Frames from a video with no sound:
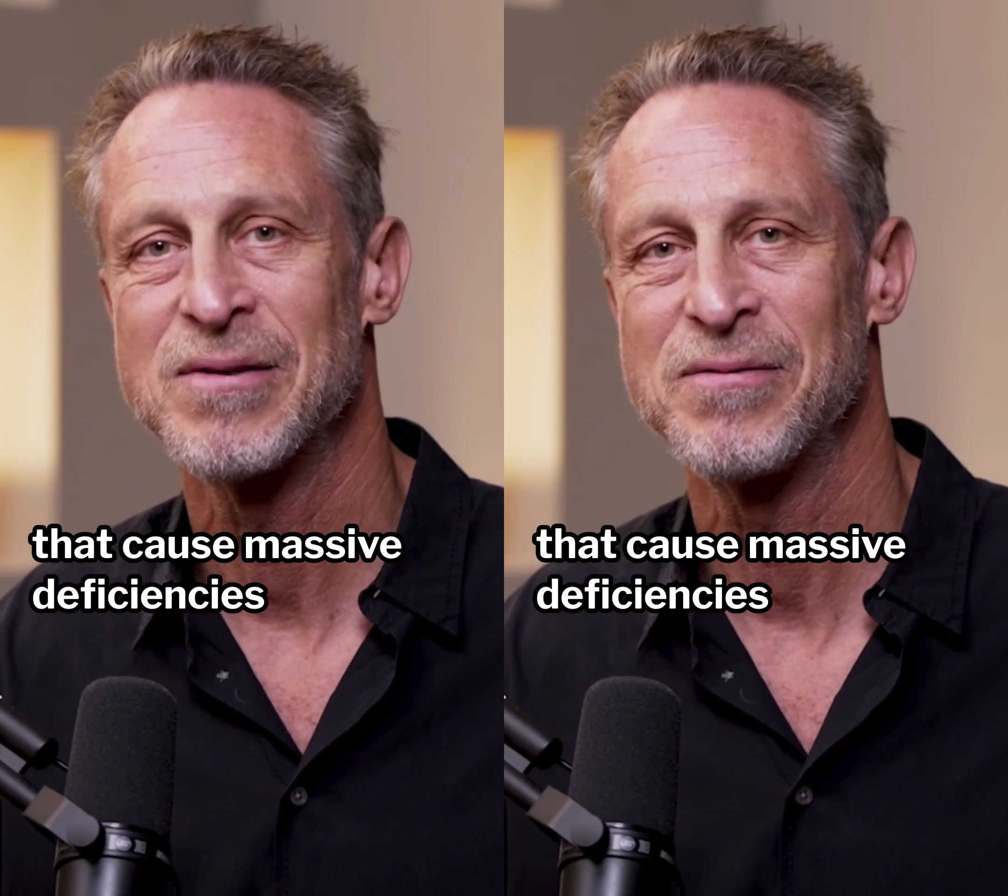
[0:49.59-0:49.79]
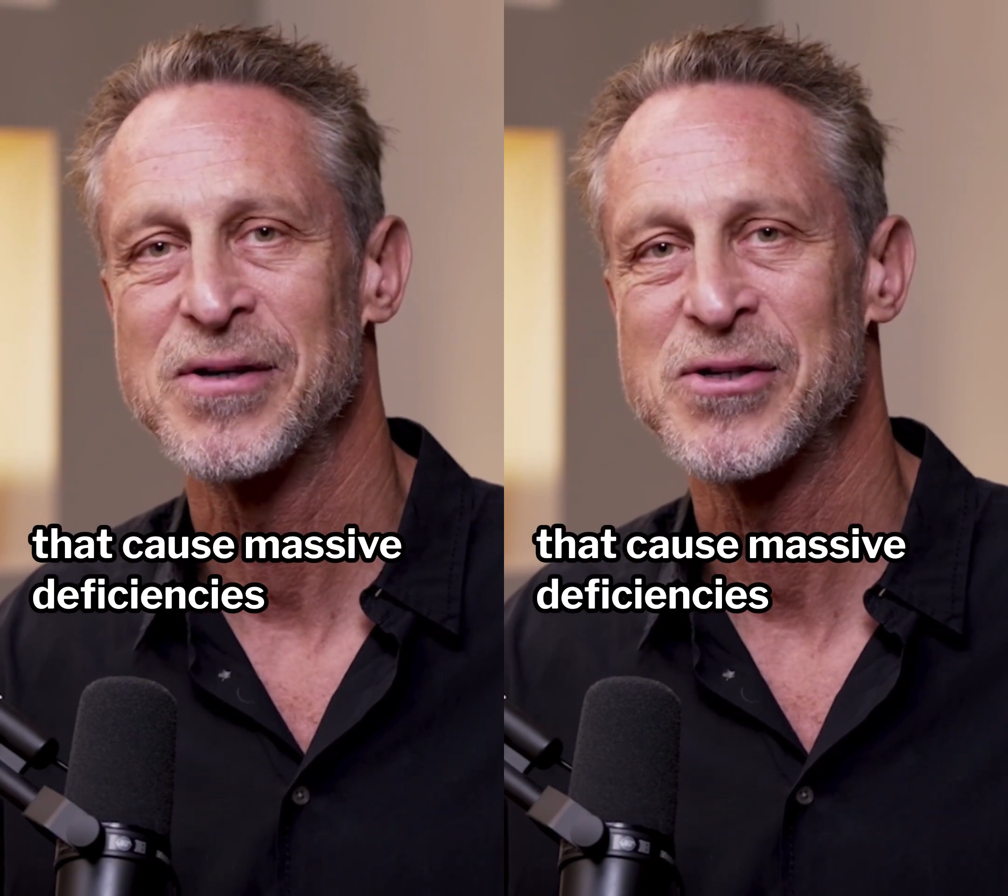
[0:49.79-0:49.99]

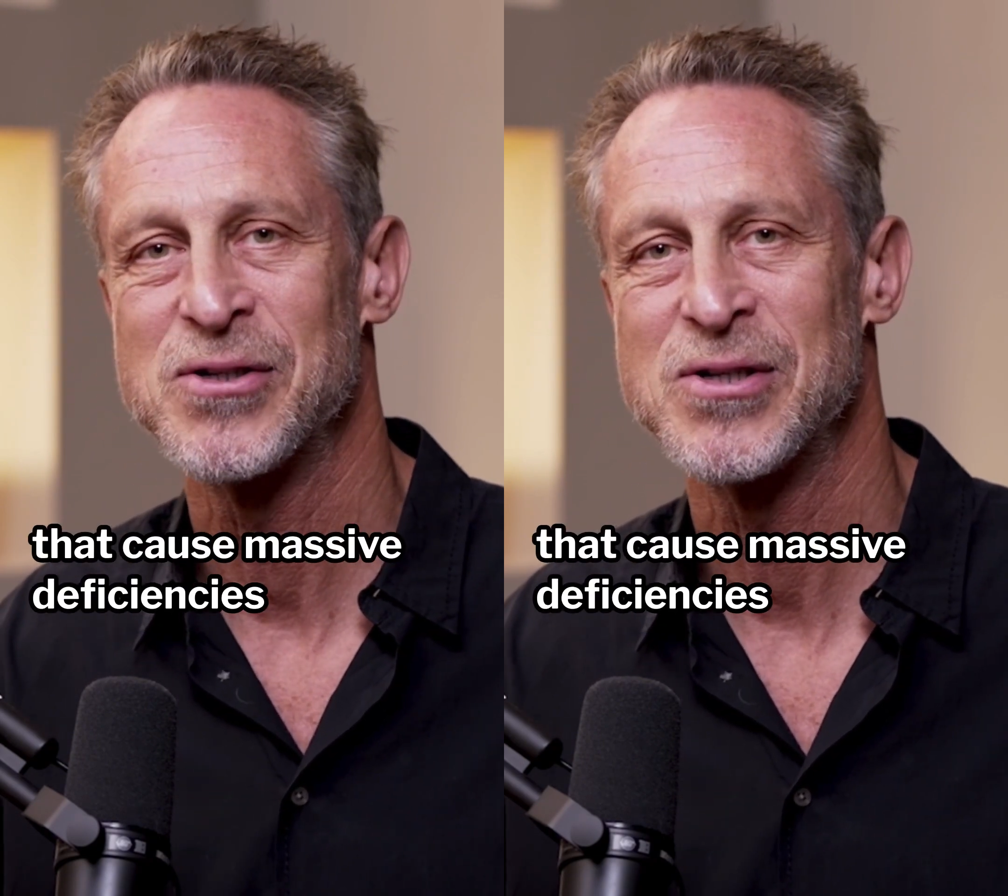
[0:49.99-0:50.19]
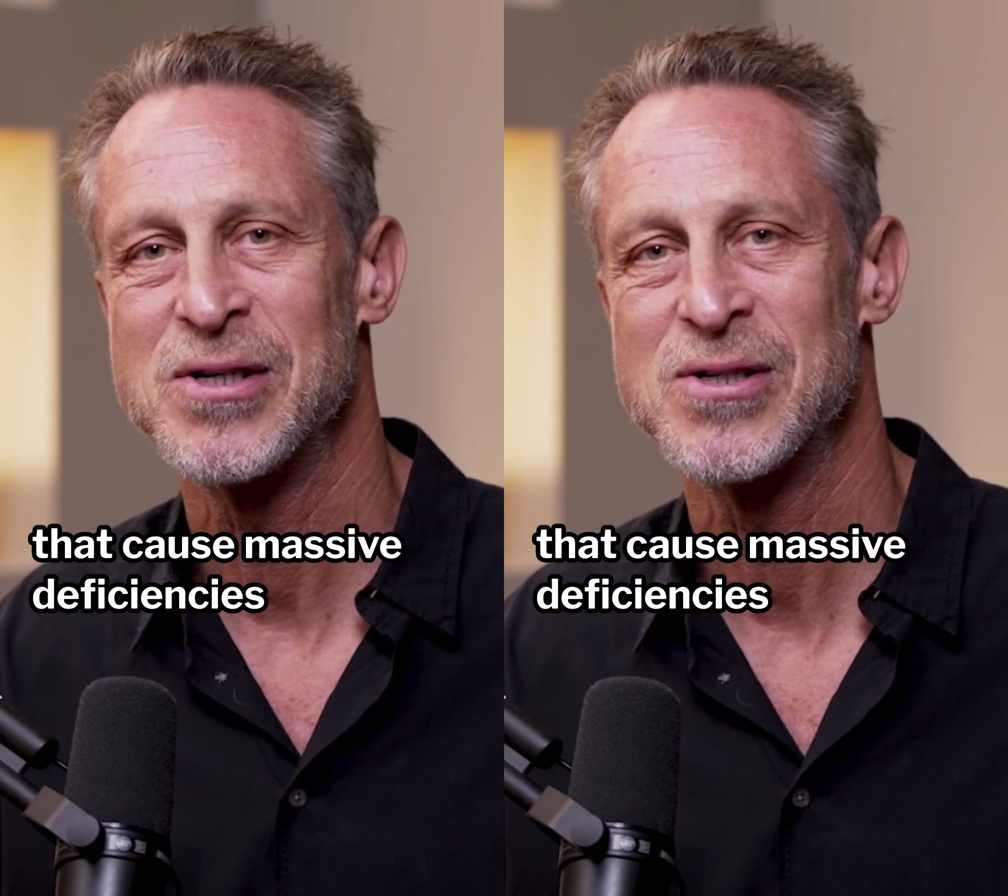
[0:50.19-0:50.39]

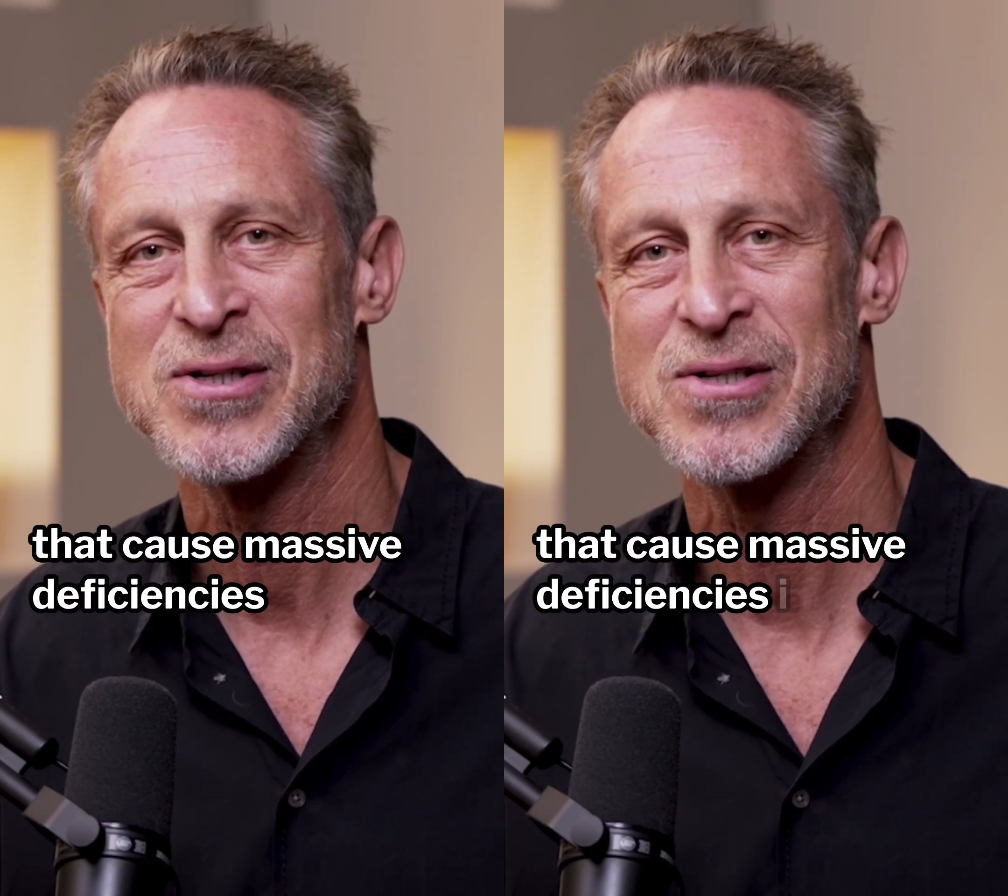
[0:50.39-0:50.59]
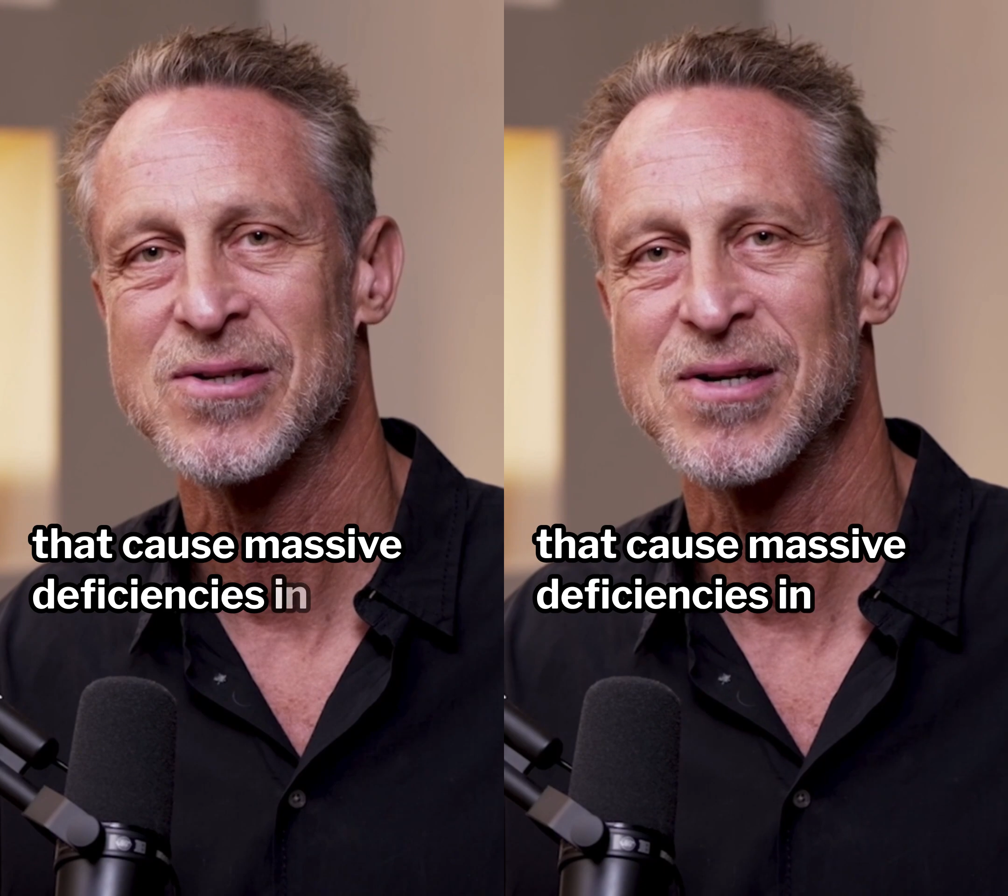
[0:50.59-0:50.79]

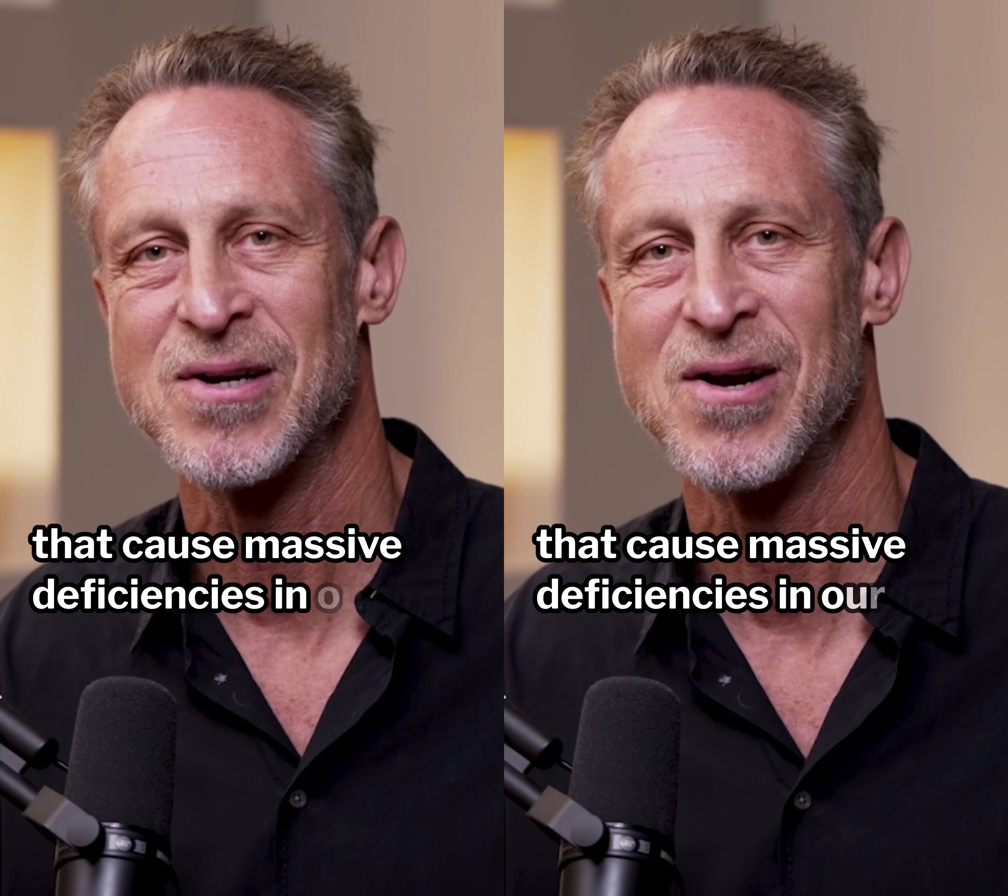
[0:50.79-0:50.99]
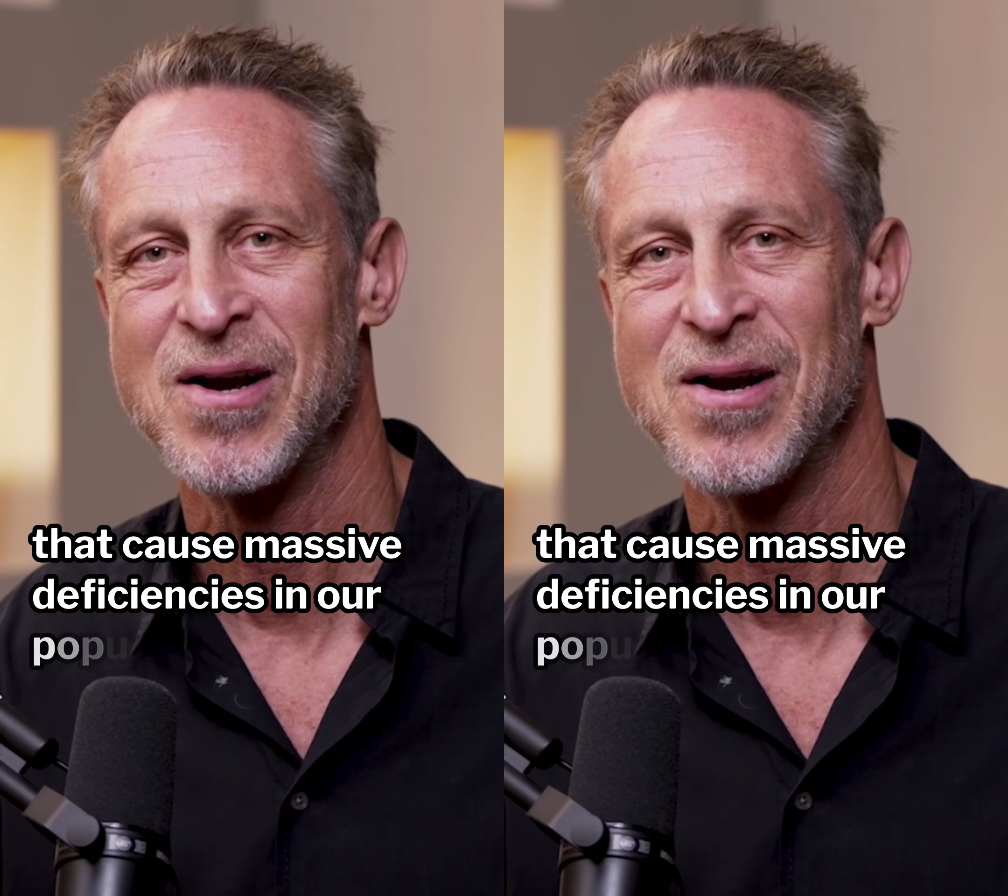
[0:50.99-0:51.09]
deficiencies in,